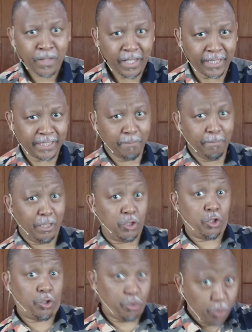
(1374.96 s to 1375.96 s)
and the
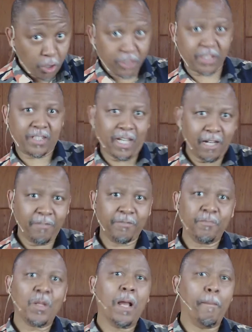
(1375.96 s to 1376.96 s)
mature stuff,
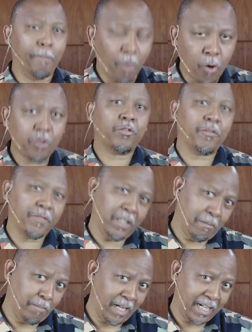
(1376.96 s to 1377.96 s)
both of
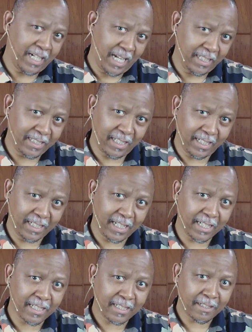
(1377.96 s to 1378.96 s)
them are Christ-centered.
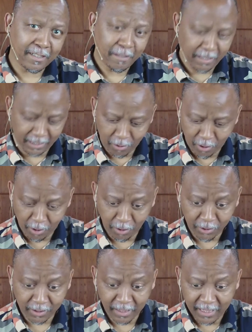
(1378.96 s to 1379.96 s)
He
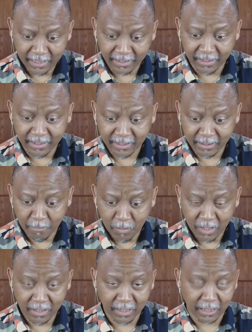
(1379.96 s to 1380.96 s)
calls these
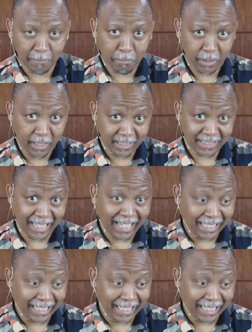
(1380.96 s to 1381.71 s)
three pairs the